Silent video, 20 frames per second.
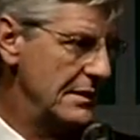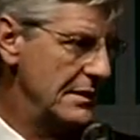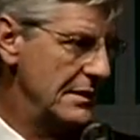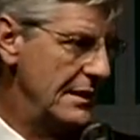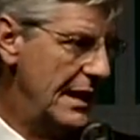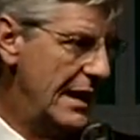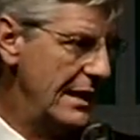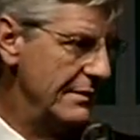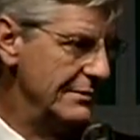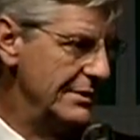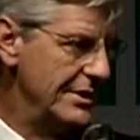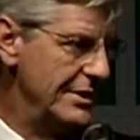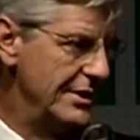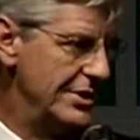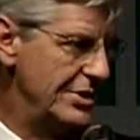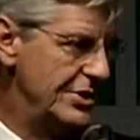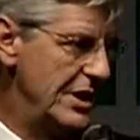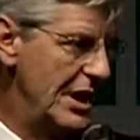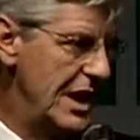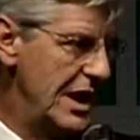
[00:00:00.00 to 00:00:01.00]
Now, I'm going to
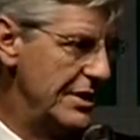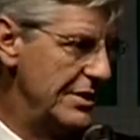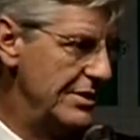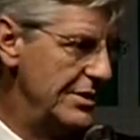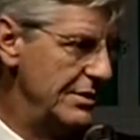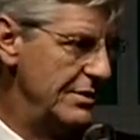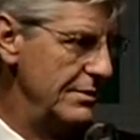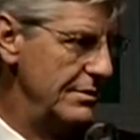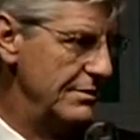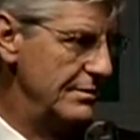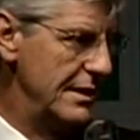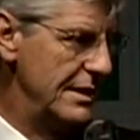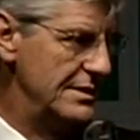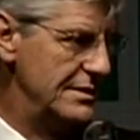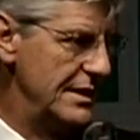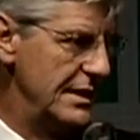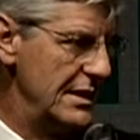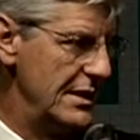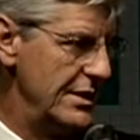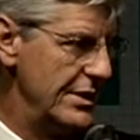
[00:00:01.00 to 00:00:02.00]
shock you by
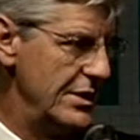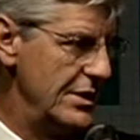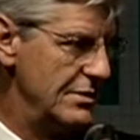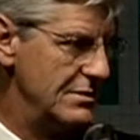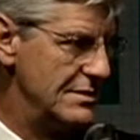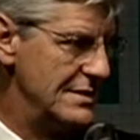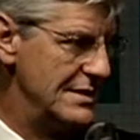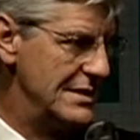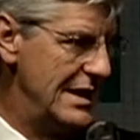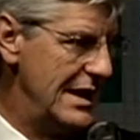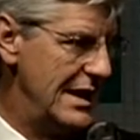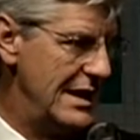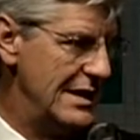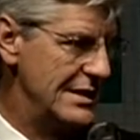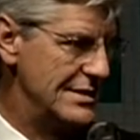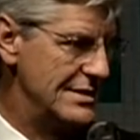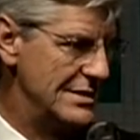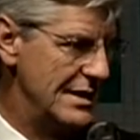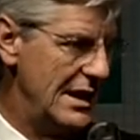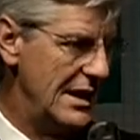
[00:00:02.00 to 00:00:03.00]
telling you today
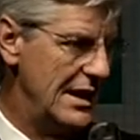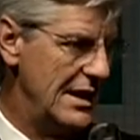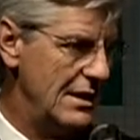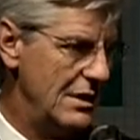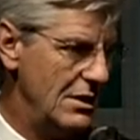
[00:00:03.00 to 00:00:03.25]
is not